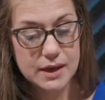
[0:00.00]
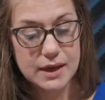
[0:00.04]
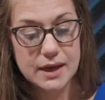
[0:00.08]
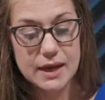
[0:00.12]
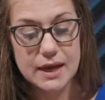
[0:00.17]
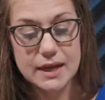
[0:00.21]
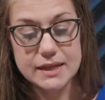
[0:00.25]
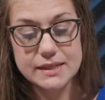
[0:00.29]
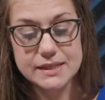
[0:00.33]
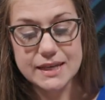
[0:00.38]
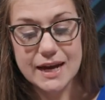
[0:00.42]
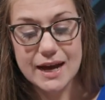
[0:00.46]

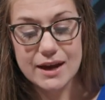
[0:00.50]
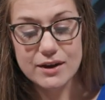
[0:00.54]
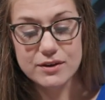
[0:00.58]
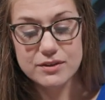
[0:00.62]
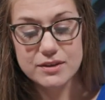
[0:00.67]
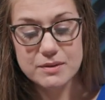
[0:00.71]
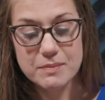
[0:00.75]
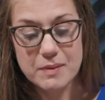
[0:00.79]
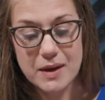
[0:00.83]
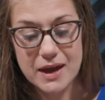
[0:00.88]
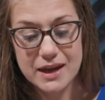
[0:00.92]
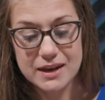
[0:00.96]
and dial
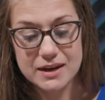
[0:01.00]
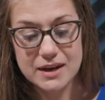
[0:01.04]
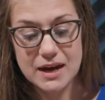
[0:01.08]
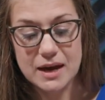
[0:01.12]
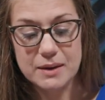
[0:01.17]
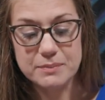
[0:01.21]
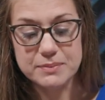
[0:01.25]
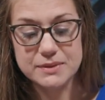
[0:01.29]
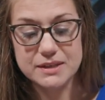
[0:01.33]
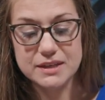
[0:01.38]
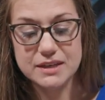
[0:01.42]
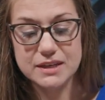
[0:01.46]
the pen
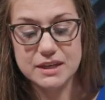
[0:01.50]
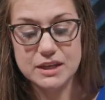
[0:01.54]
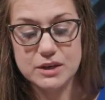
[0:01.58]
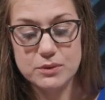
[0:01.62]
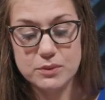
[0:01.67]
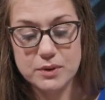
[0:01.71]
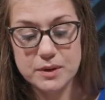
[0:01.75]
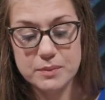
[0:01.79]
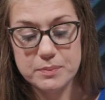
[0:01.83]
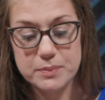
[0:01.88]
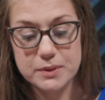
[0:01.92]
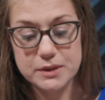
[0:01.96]
up to
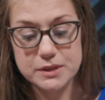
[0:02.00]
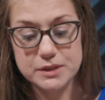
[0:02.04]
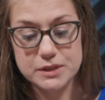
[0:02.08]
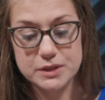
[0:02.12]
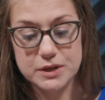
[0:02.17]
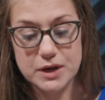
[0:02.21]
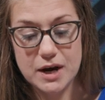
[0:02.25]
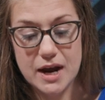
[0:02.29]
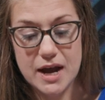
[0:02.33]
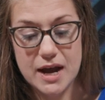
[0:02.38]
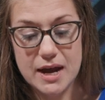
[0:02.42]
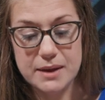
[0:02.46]
your
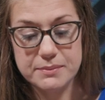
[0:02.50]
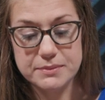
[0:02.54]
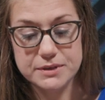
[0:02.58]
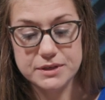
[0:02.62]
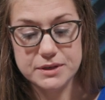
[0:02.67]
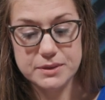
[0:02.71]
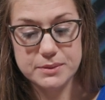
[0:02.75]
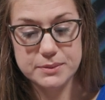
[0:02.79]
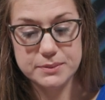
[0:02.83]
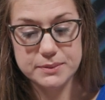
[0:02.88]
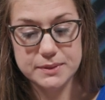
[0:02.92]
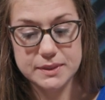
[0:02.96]
prescribed
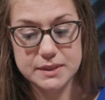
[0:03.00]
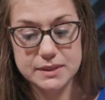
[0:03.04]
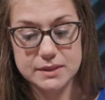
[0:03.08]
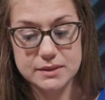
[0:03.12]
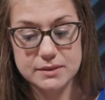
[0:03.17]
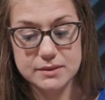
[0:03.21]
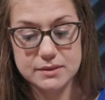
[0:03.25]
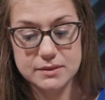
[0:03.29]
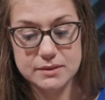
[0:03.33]
dose.